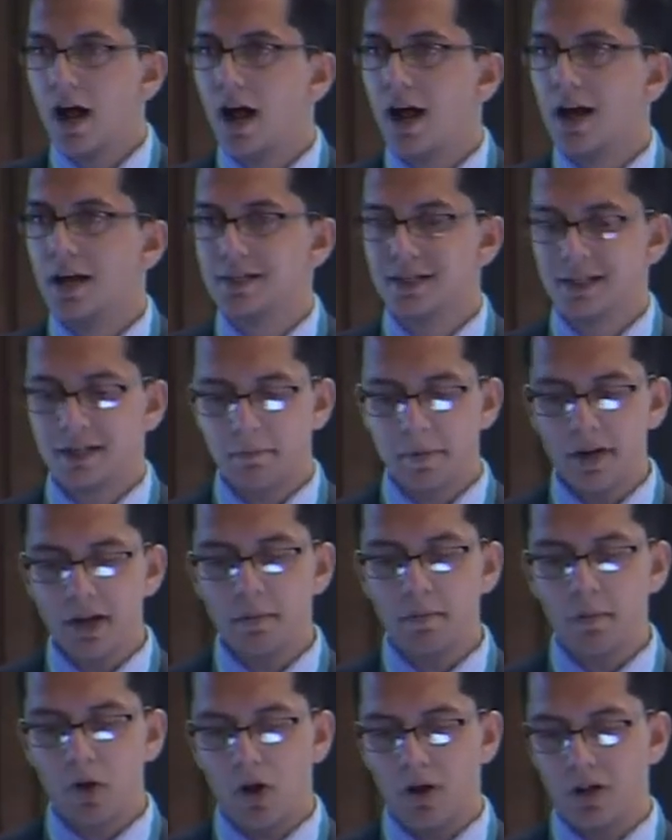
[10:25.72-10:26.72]
Summing
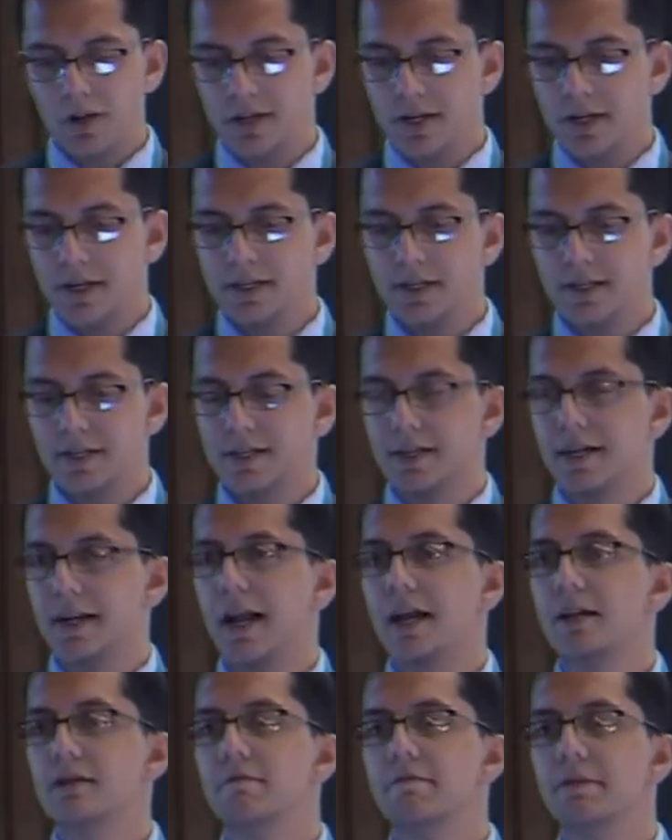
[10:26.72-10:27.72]
up all this, the
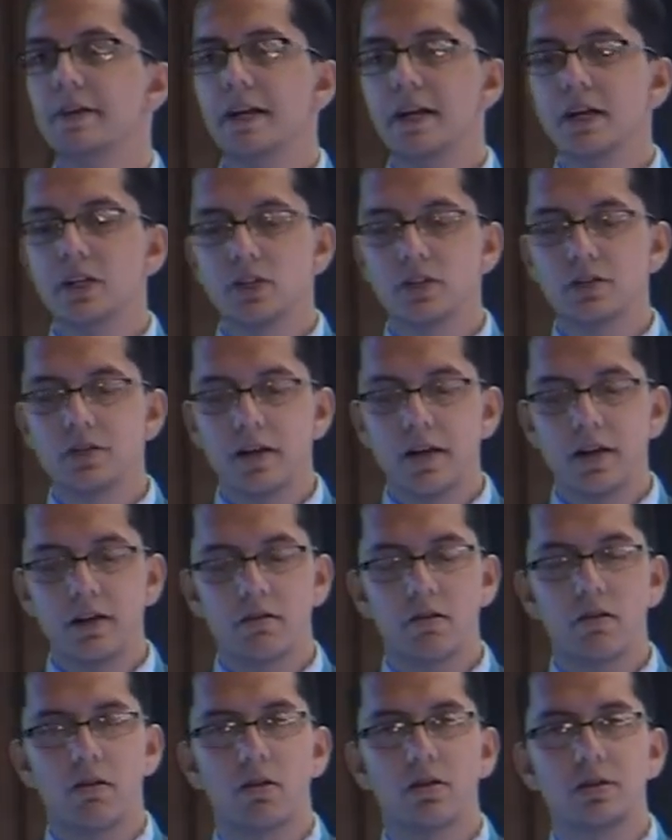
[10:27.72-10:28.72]
gasification
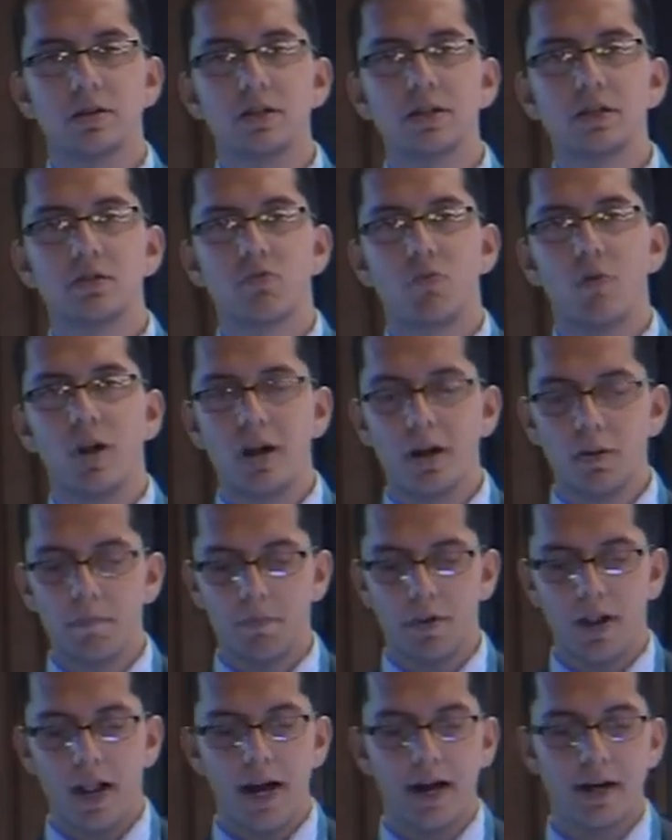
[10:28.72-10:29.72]
technology is well
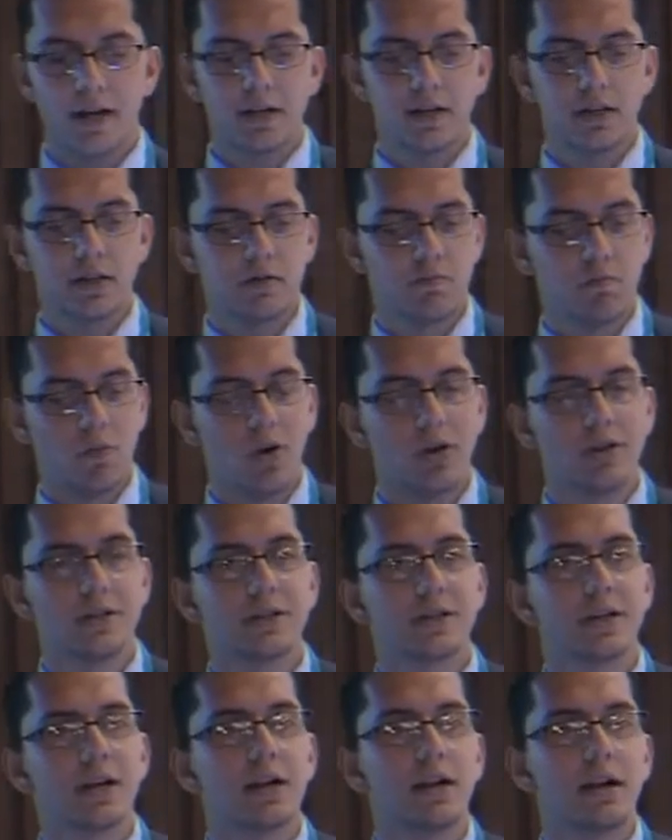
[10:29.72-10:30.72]
applied at a small
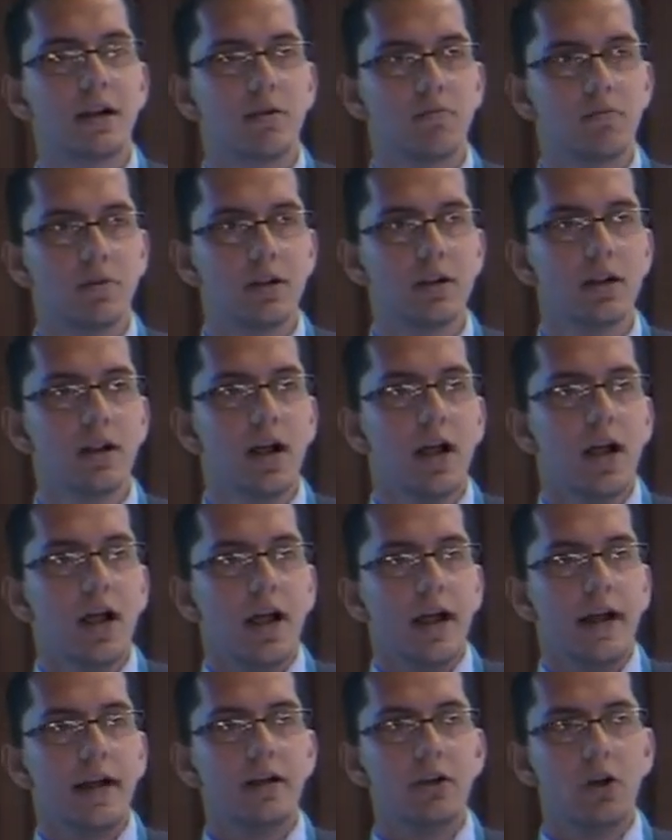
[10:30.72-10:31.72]
scale level.
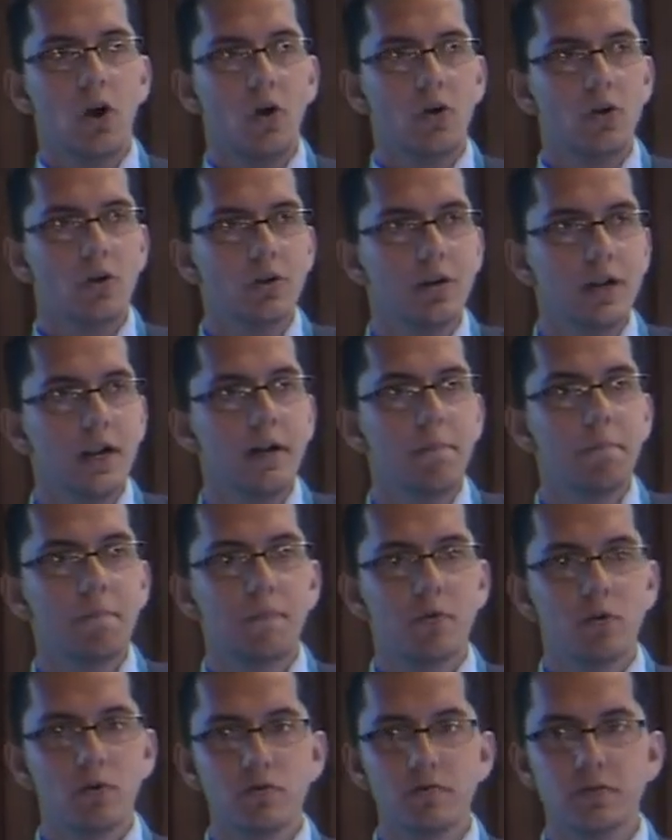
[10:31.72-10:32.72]
It not only
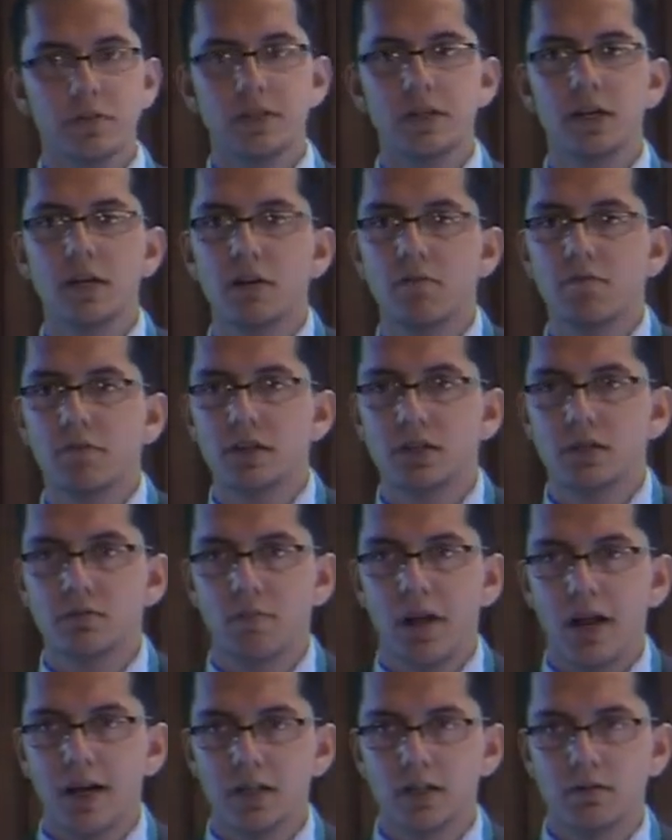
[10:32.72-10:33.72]
improves the waste
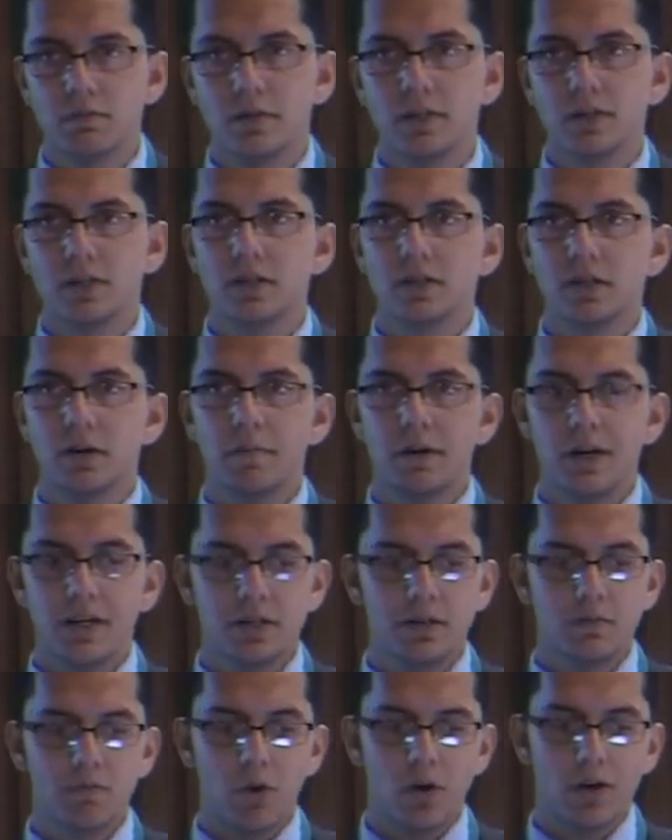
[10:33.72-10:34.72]
management system at a
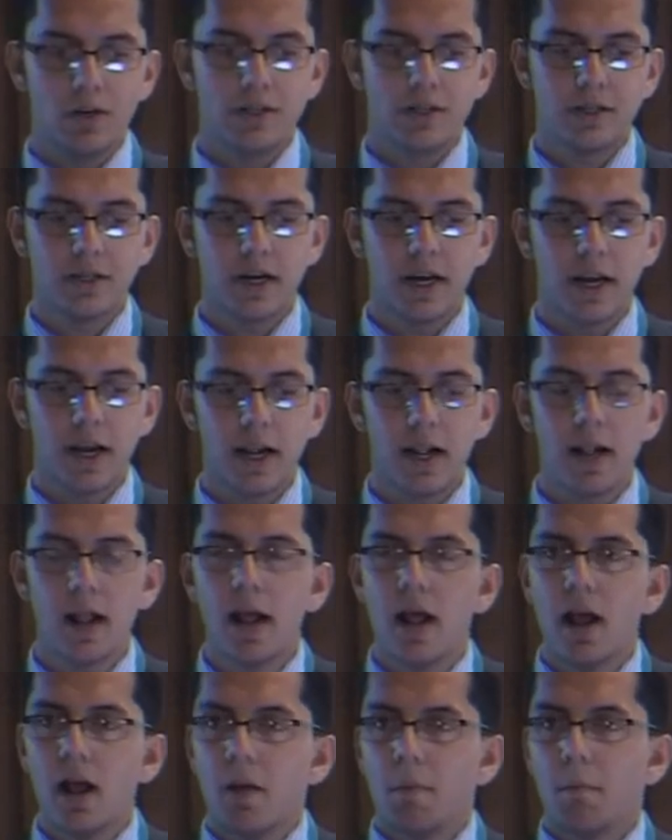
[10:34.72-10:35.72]
small scale,
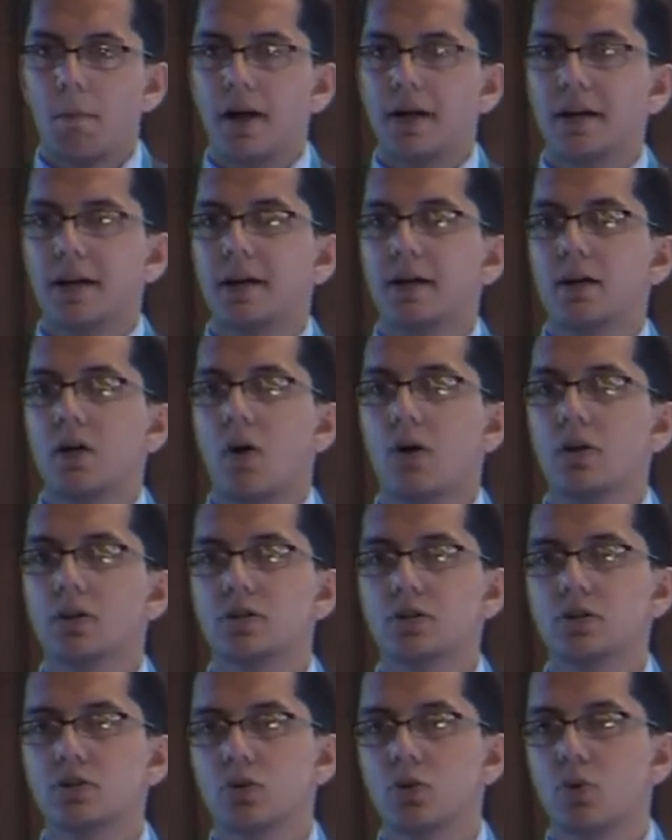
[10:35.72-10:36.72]
but it
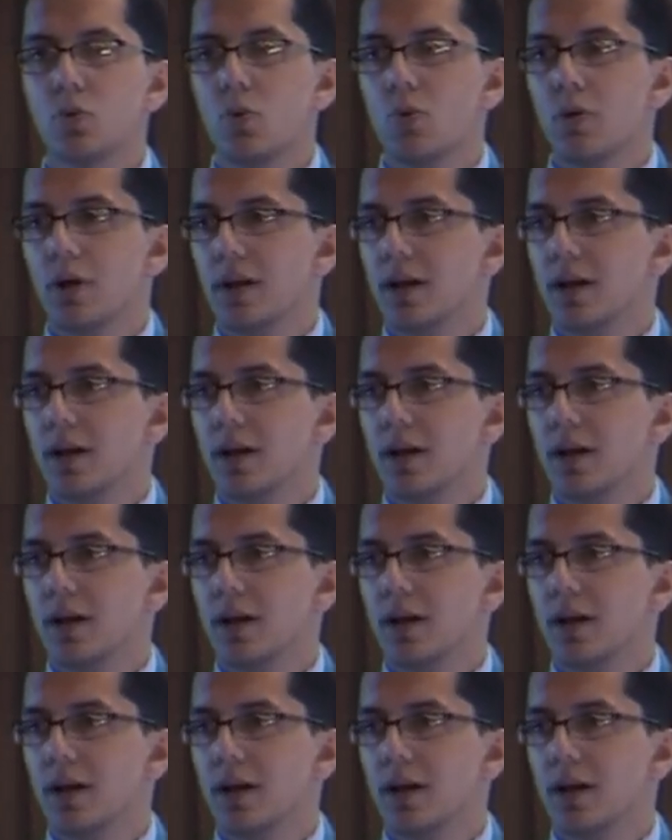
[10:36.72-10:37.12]
also